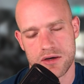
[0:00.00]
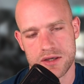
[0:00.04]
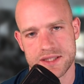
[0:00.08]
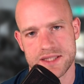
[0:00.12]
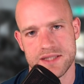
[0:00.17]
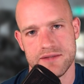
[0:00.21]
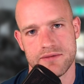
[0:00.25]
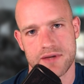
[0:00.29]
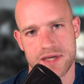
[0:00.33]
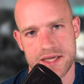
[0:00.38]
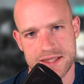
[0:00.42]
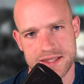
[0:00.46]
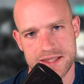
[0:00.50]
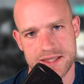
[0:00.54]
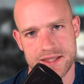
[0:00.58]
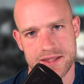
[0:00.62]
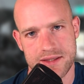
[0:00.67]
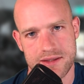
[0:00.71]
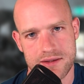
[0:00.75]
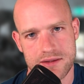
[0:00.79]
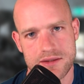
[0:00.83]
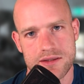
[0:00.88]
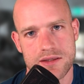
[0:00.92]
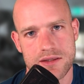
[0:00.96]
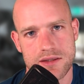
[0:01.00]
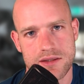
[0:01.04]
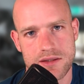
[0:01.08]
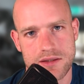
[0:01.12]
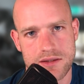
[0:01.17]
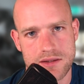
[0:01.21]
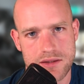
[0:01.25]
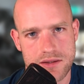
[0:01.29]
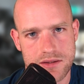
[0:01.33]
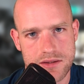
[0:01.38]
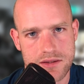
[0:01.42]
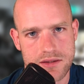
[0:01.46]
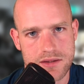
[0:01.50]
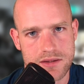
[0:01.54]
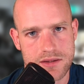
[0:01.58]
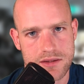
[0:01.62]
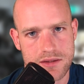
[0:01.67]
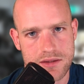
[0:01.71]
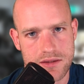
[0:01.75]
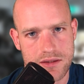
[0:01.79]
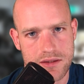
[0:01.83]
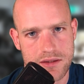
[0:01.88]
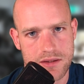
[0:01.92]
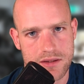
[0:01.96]
divided
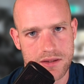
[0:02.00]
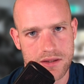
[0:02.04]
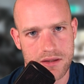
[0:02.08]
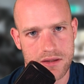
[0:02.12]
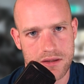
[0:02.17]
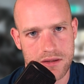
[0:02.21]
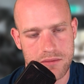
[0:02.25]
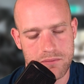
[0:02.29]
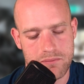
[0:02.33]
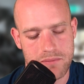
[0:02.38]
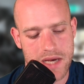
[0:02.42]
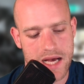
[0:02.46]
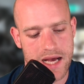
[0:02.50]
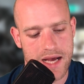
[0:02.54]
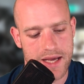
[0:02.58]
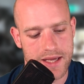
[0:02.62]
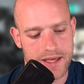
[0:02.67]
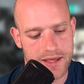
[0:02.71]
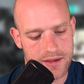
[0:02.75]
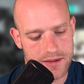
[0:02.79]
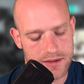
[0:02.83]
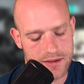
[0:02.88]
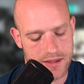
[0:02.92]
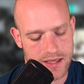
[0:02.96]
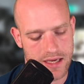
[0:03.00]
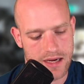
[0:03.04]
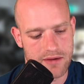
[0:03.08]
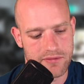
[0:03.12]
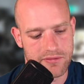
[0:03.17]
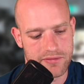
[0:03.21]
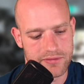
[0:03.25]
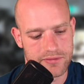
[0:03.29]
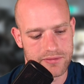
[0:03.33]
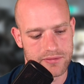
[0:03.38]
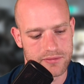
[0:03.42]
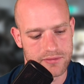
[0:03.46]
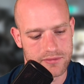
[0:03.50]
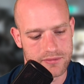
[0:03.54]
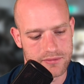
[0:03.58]
by half